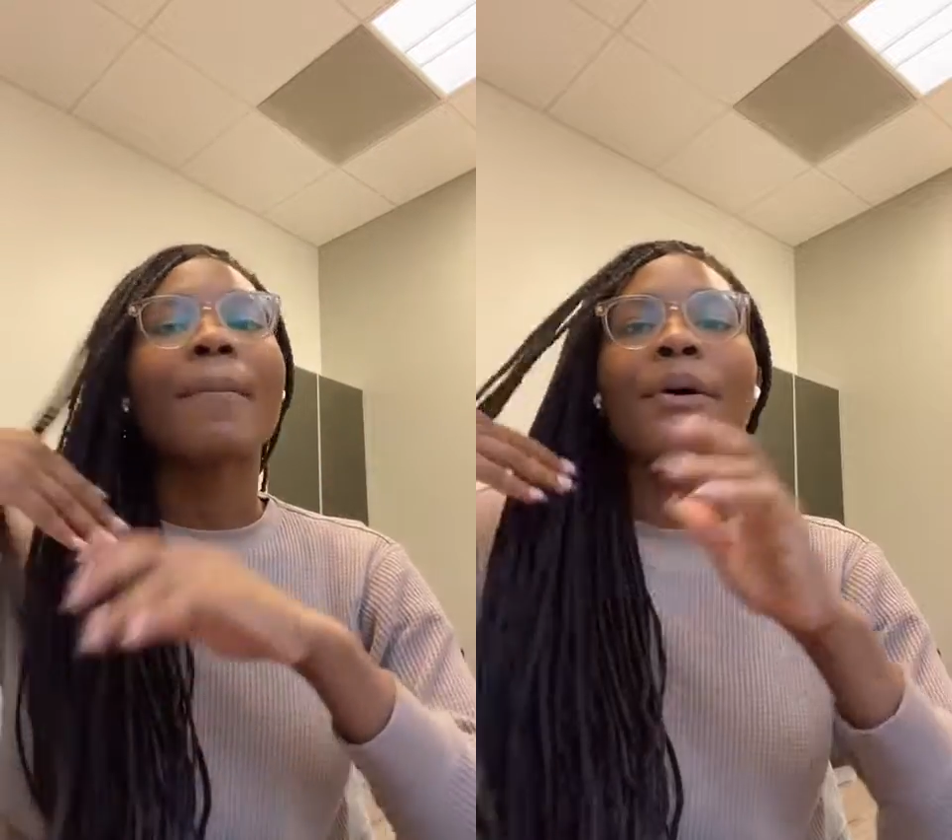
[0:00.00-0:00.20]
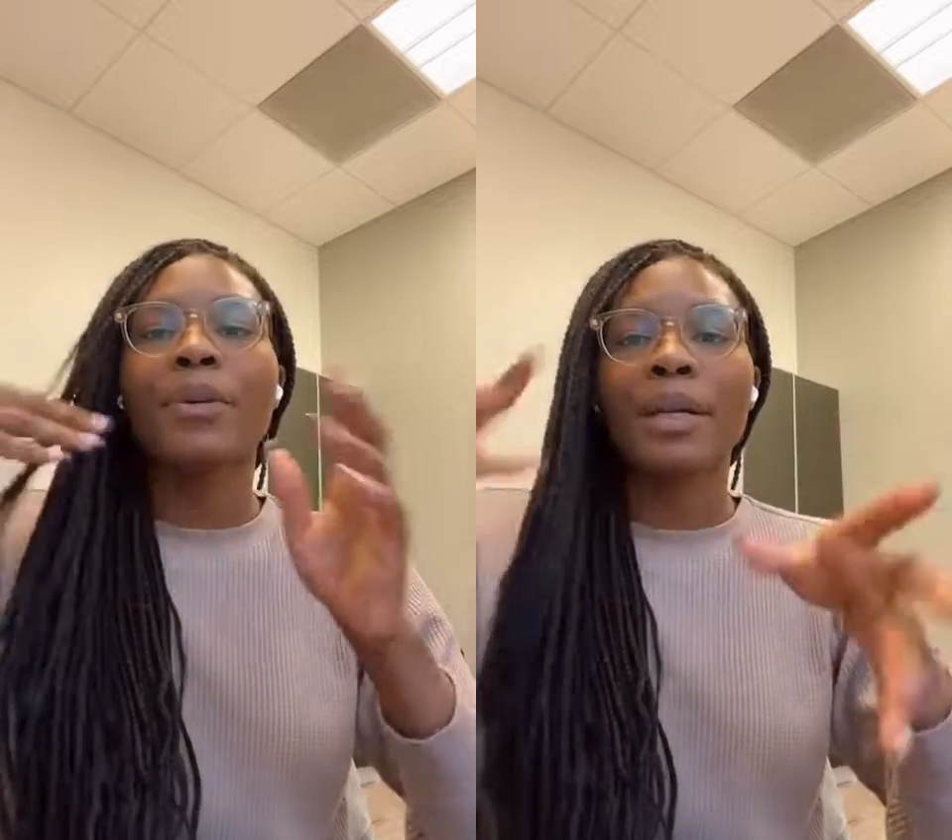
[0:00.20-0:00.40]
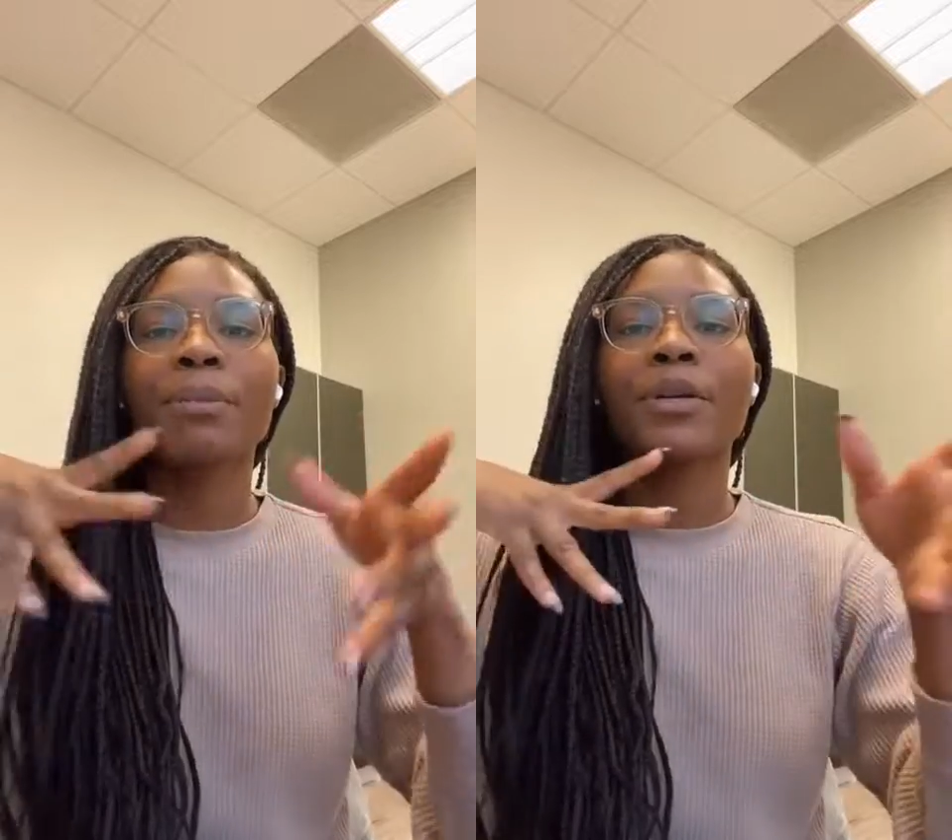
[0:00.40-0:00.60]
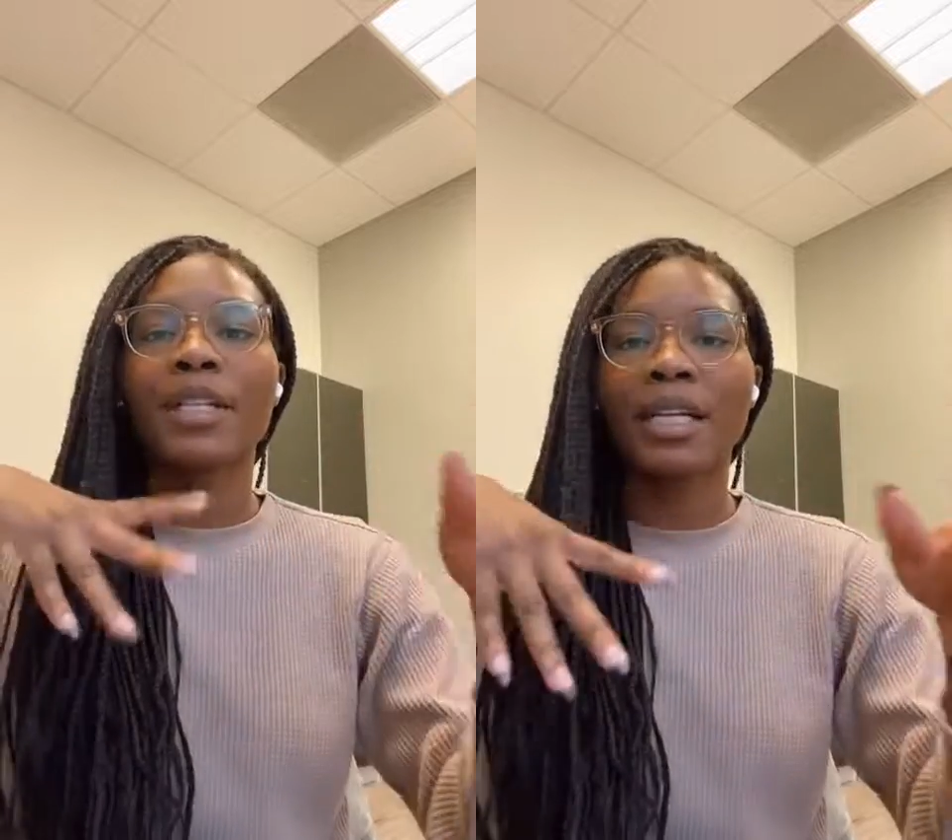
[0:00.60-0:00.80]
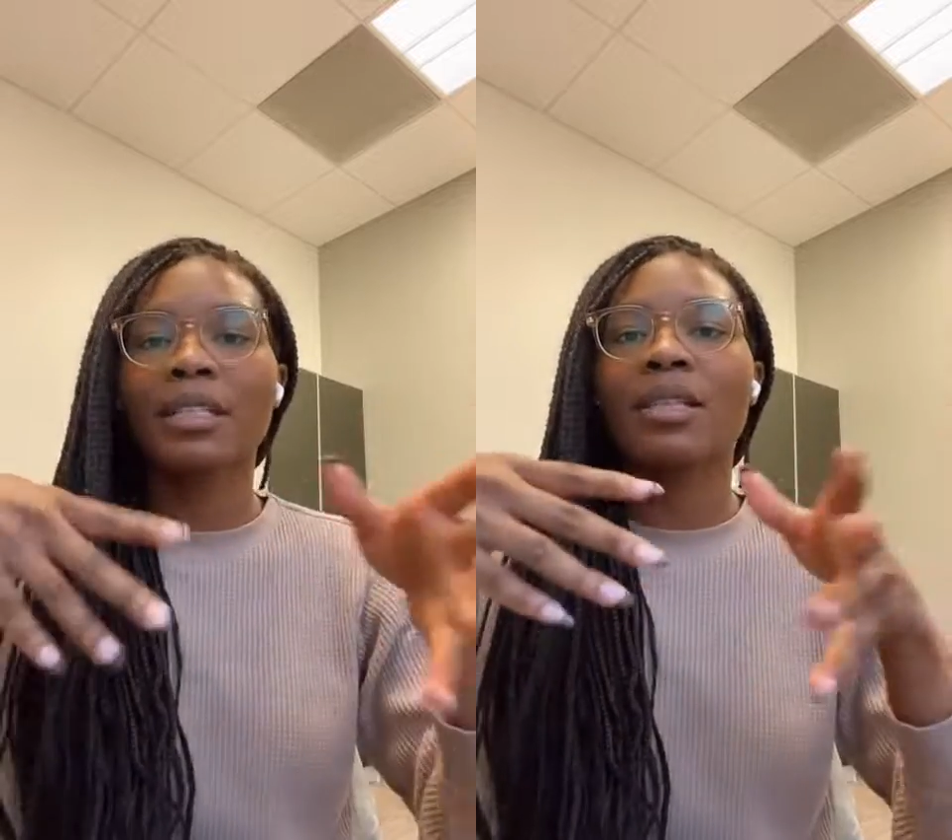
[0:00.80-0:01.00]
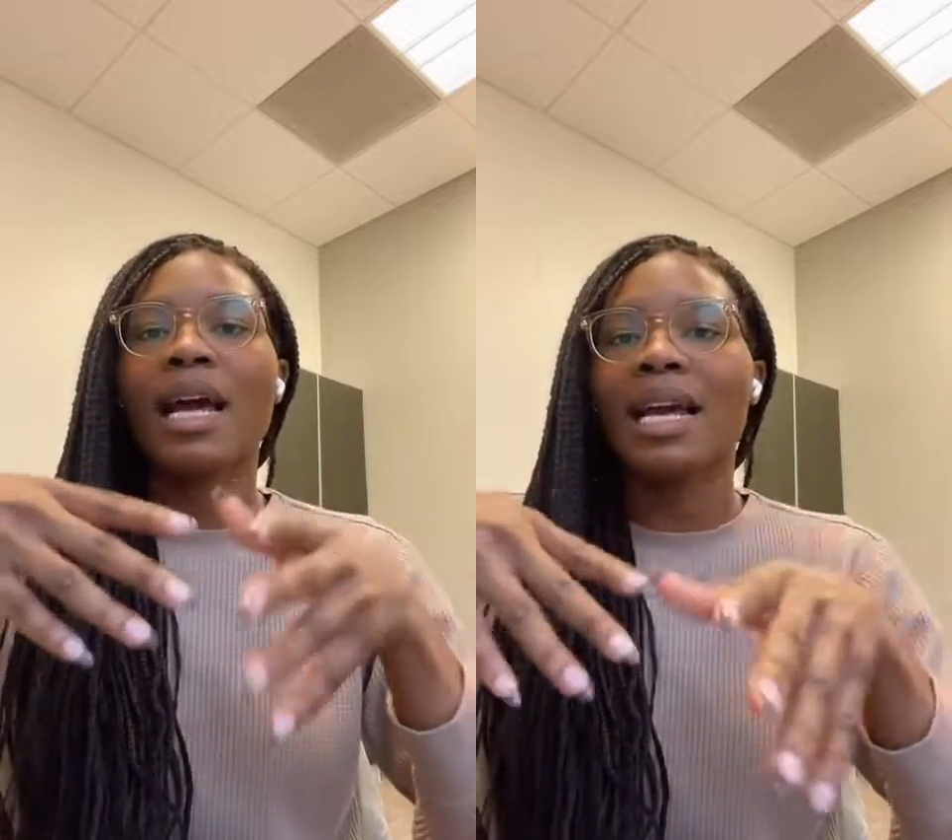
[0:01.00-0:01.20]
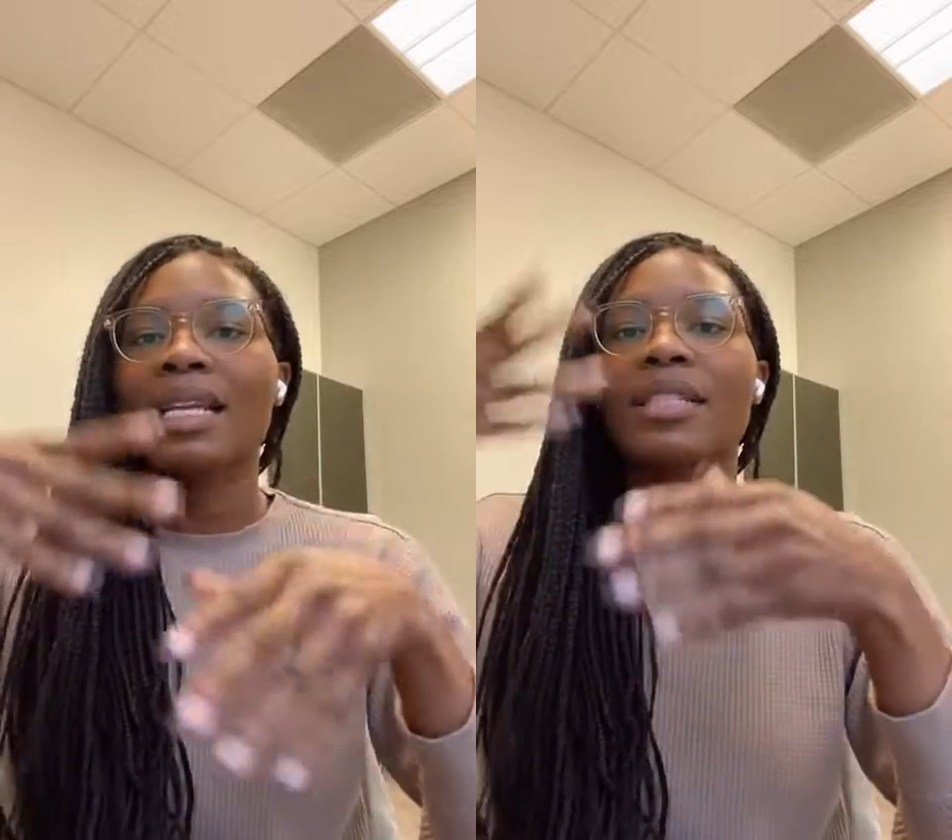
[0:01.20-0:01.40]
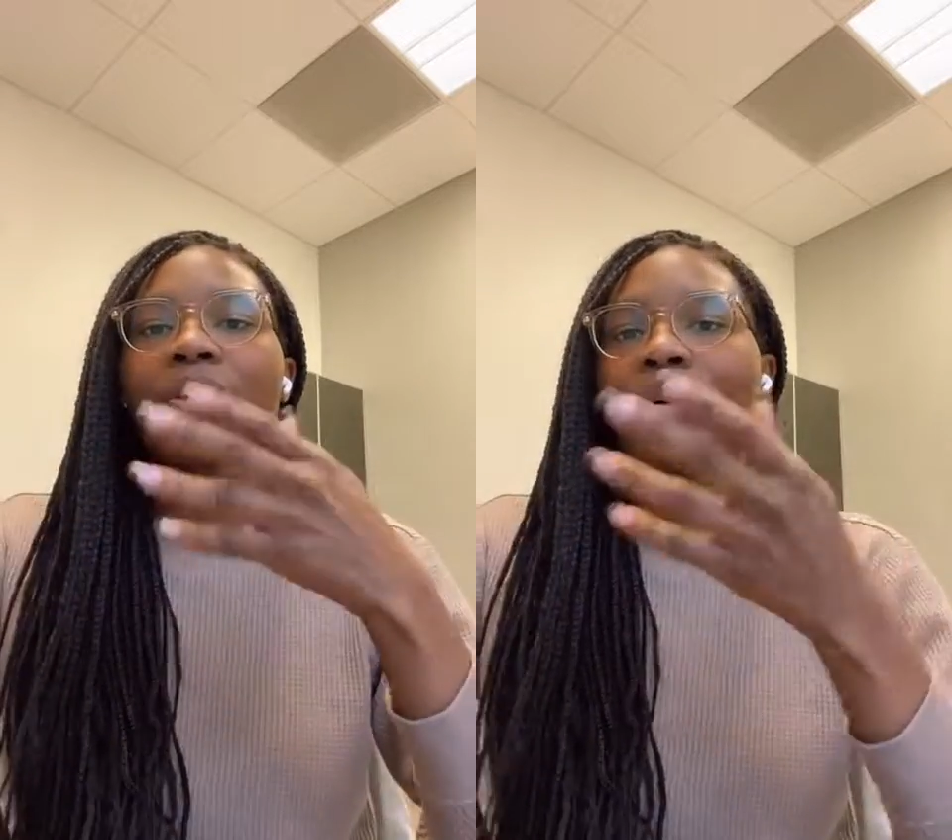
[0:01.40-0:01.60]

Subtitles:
but we can predict that it's